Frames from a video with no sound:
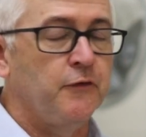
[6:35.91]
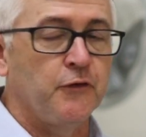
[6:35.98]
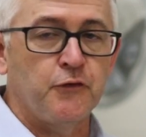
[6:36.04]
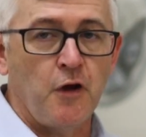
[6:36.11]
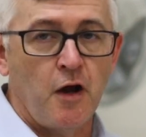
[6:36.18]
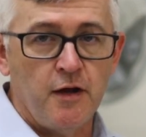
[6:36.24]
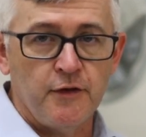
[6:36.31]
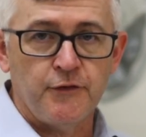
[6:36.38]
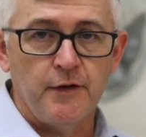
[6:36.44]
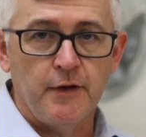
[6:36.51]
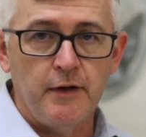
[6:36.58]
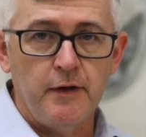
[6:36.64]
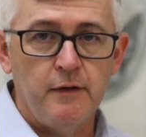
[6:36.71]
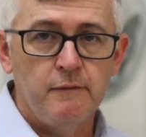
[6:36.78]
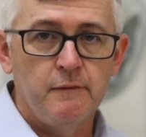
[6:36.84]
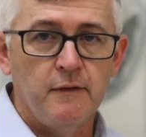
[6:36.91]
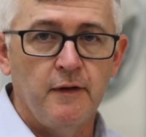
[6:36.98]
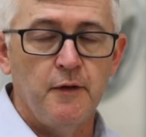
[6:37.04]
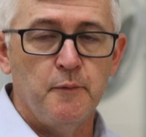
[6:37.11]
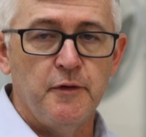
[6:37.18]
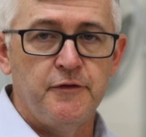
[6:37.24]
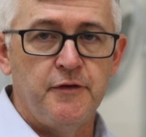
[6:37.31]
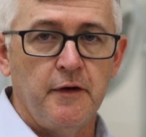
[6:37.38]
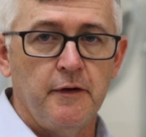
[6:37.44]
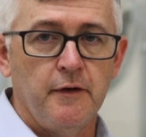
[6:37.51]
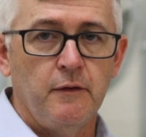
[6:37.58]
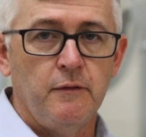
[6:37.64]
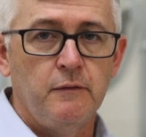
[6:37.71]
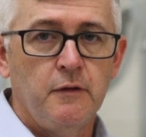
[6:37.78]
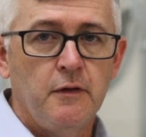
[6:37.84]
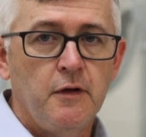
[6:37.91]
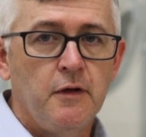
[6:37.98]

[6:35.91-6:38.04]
Viscosity of the material